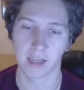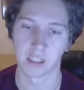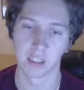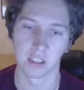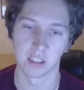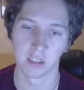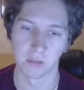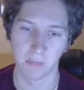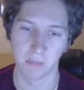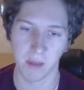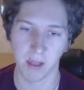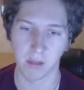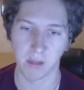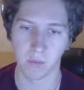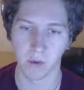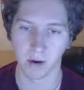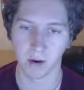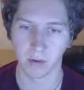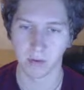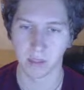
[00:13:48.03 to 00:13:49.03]
Spend
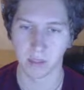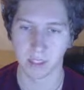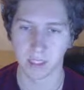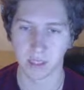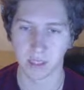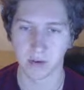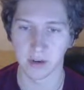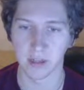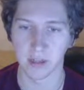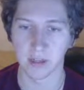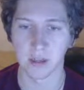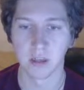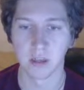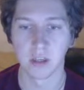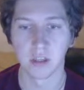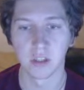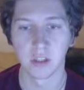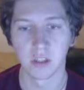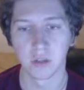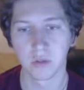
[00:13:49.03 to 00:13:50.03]
1 secret.
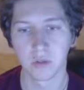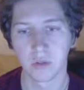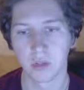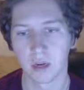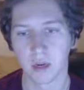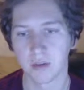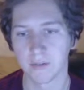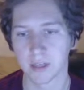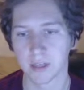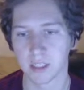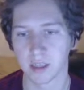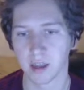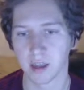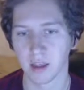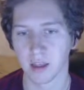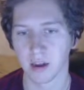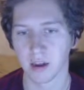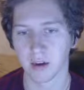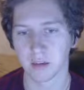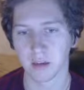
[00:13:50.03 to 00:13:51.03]
Choose an
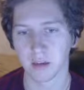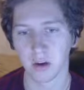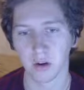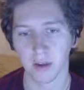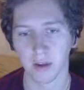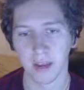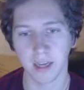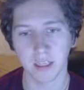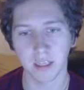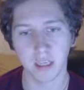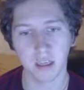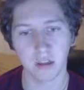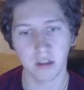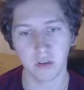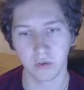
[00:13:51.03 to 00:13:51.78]
investigator at your location.